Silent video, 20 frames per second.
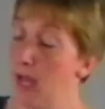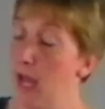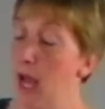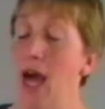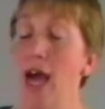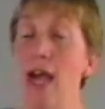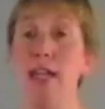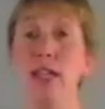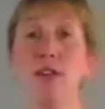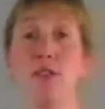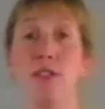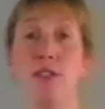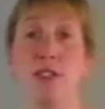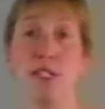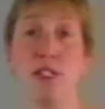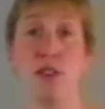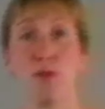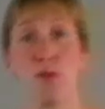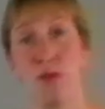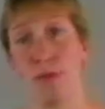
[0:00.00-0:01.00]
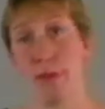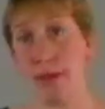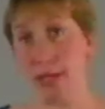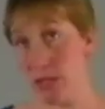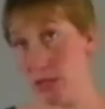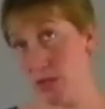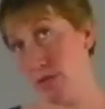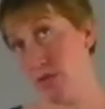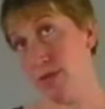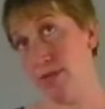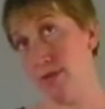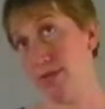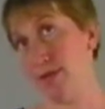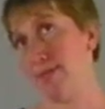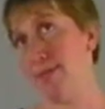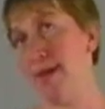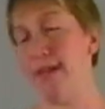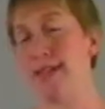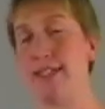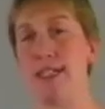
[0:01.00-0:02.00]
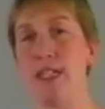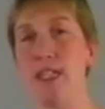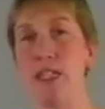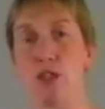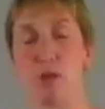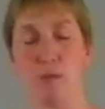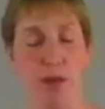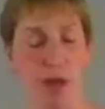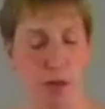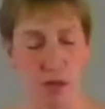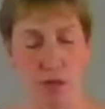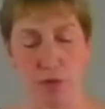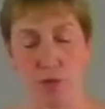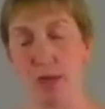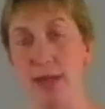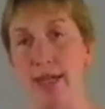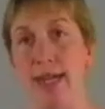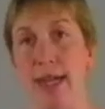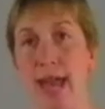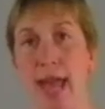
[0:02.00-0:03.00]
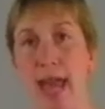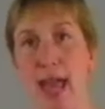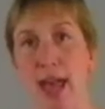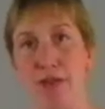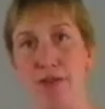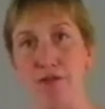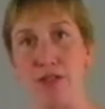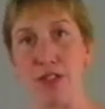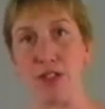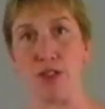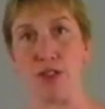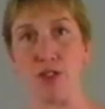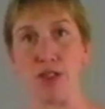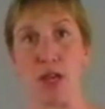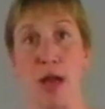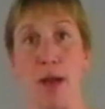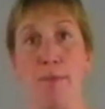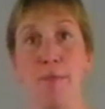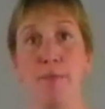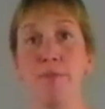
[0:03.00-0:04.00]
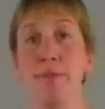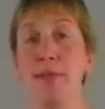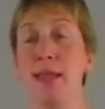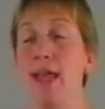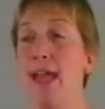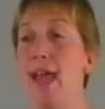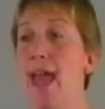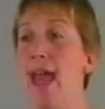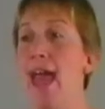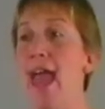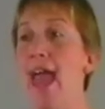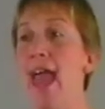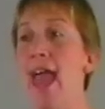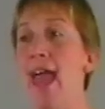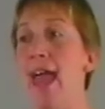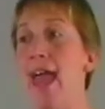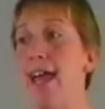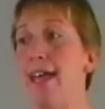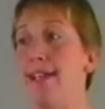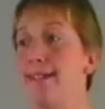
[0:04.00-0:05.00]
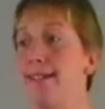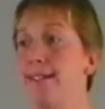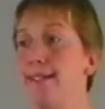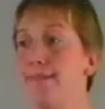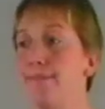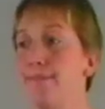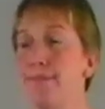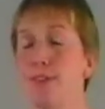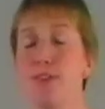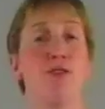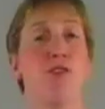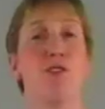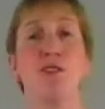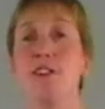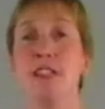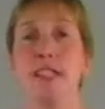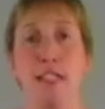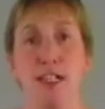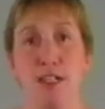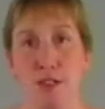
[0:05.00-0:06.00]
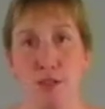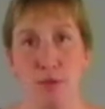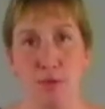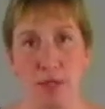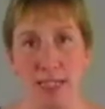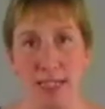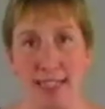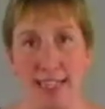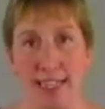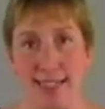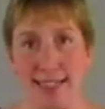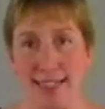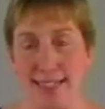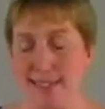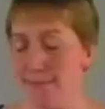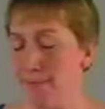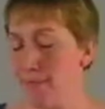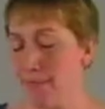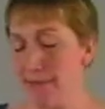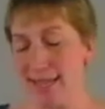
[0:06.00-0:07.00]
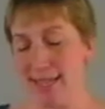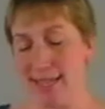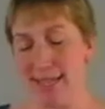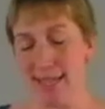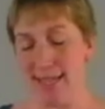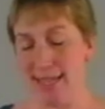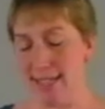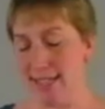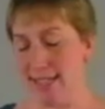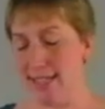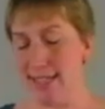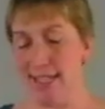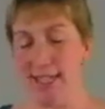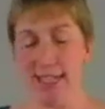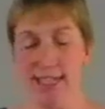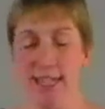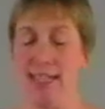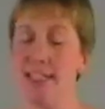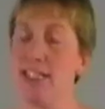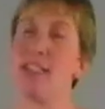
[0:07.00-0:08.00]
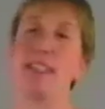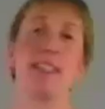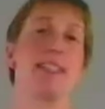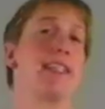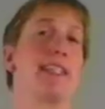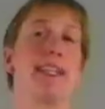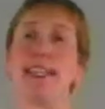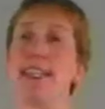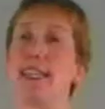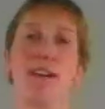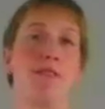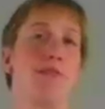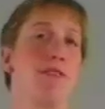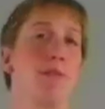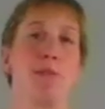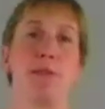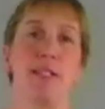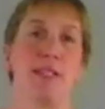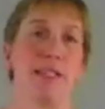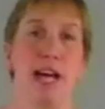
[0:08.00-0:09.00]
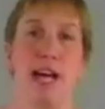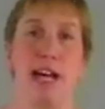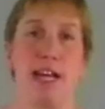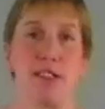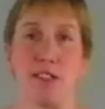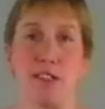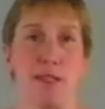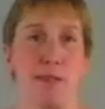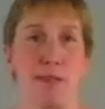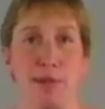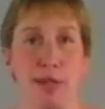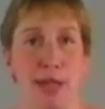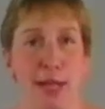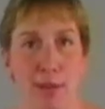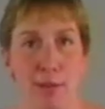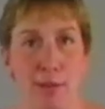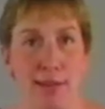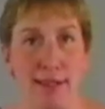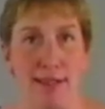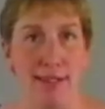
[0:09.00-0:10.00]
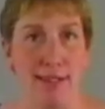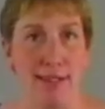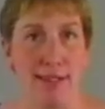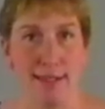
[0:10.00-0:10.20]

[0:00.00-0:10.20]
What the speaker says: I use this with my students. I teach about 3.5 years up, and the first thing you do with the kids is you just give them the tiles to play with.